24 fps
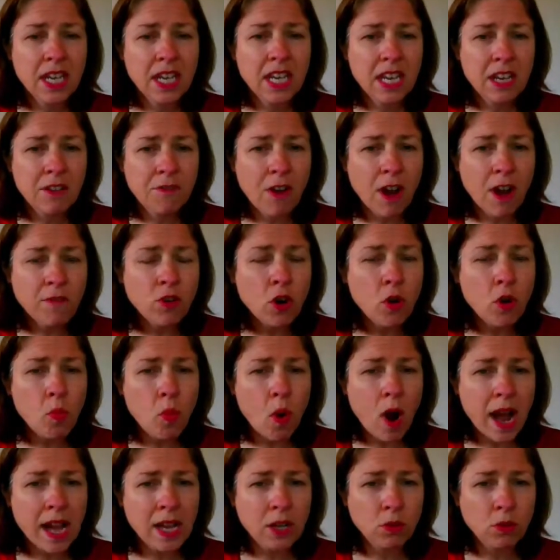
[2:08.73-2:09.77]
If I've got
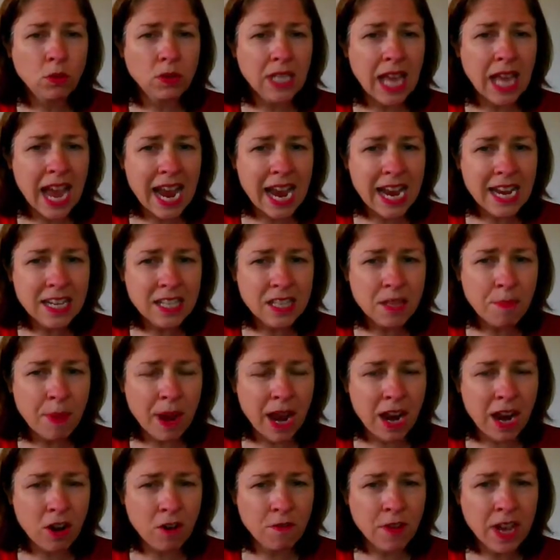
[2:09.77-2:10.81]
y equals a to the
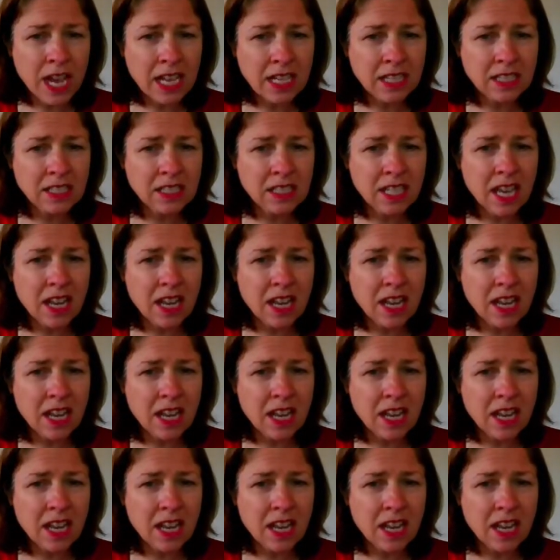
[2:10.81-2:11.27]
power of x